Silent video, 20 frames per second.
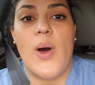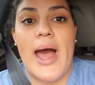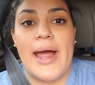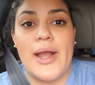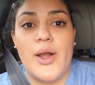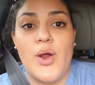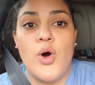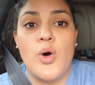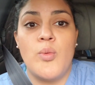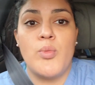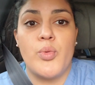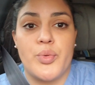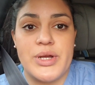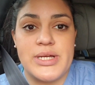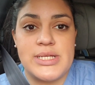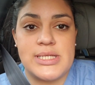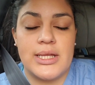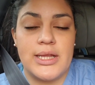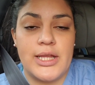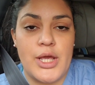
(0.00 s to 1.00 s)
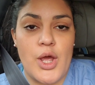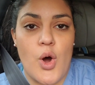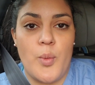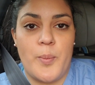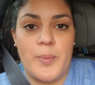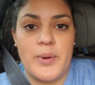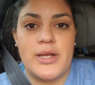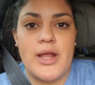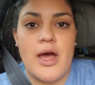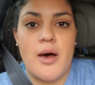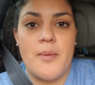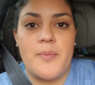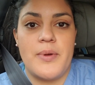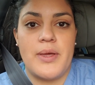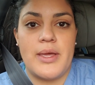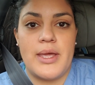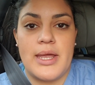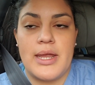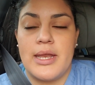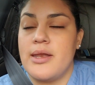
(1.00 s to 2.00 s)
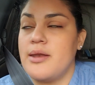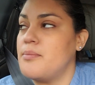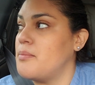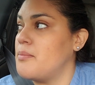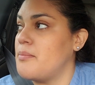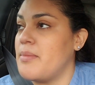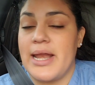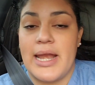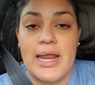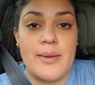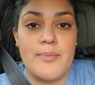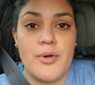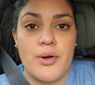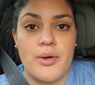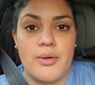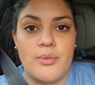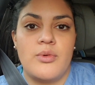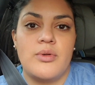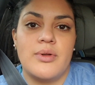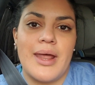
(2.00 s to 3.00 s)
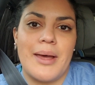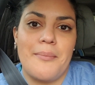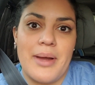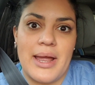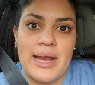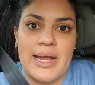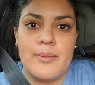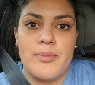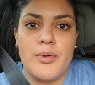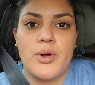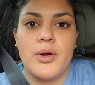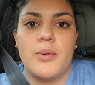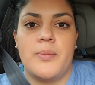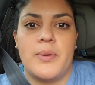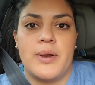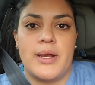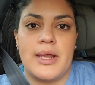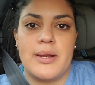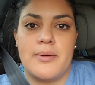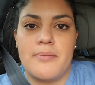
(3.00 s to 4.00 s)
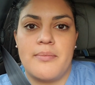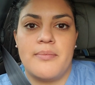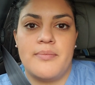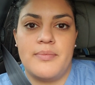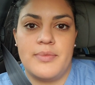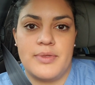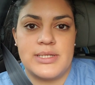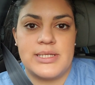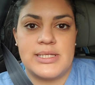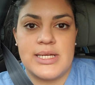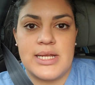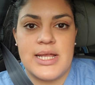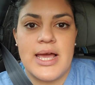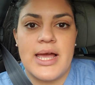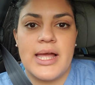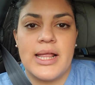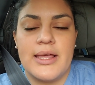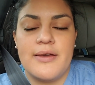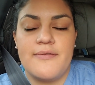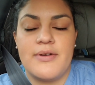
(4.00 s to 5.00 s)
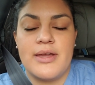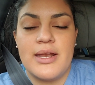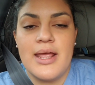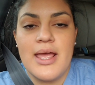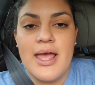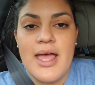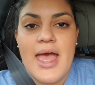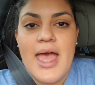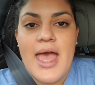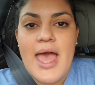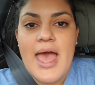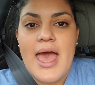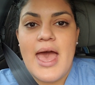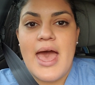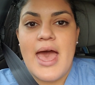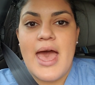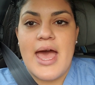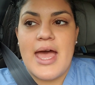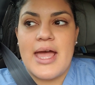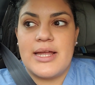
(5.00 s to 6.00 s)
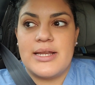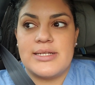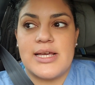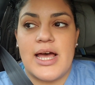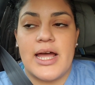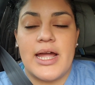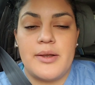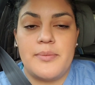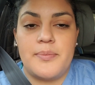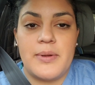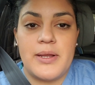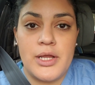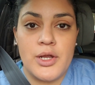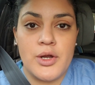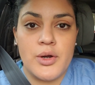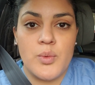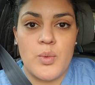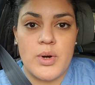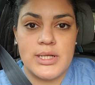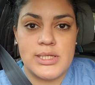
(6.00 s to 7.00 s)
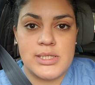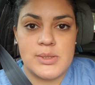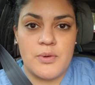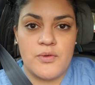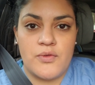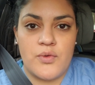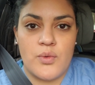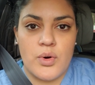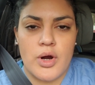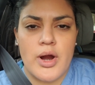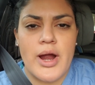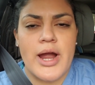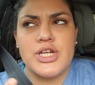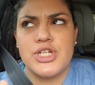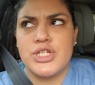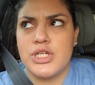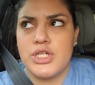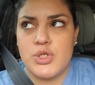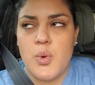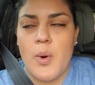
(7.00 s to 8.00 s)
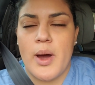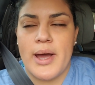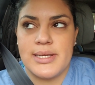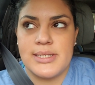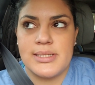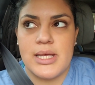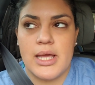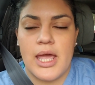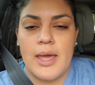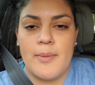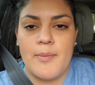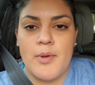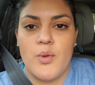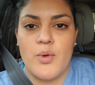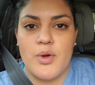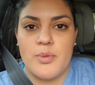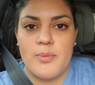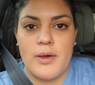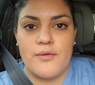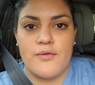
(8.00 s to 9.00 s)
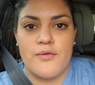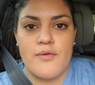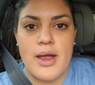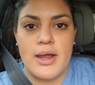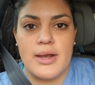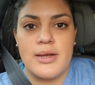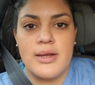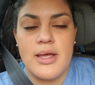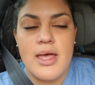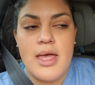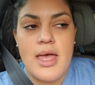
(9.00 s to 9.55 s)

at home recently opened up in my neighborhood, well, not my neighborhood, but in the city I live in. And I had been here once before, or actually twice. I came here with my friend